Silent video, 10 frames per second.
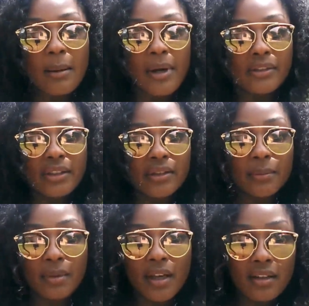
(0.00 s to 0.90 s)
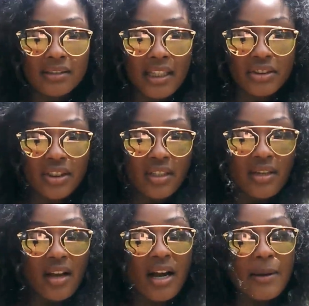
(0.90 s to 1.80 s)
Under the blog
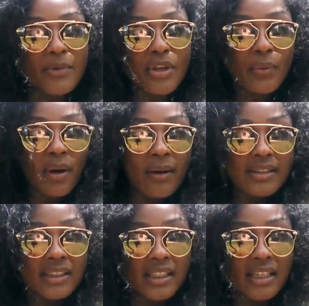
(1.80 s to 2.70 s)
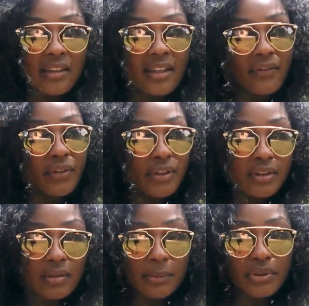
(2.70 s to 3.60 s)
section, you will see the full
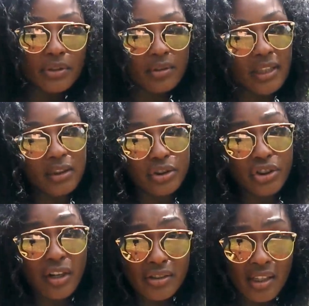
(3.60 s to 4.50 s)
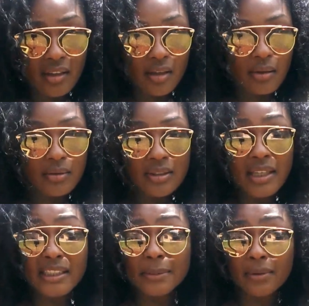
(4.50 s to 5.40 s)
description on like the charts I used,
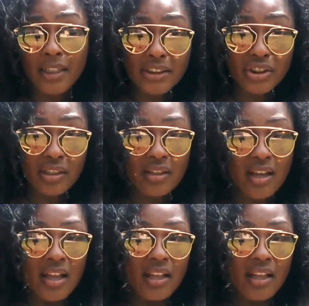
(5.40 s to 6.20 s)
the inspiration